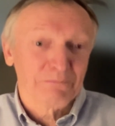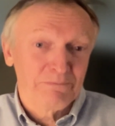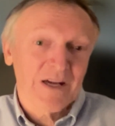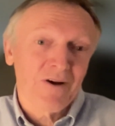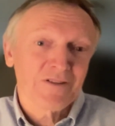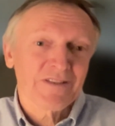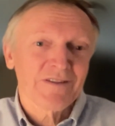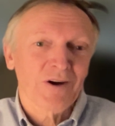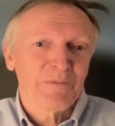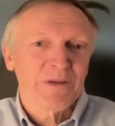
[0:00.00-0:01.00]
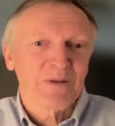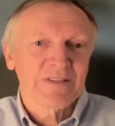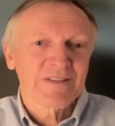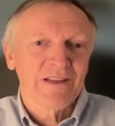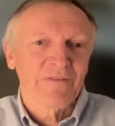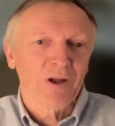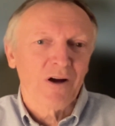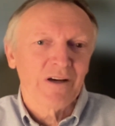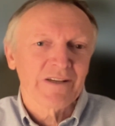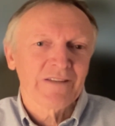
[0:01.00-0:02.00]
because optimists live
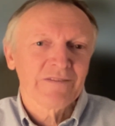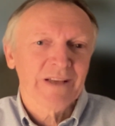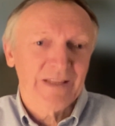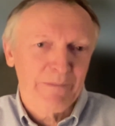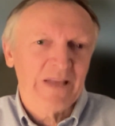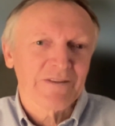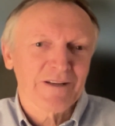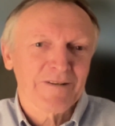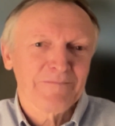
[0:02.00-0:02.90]
longer and better.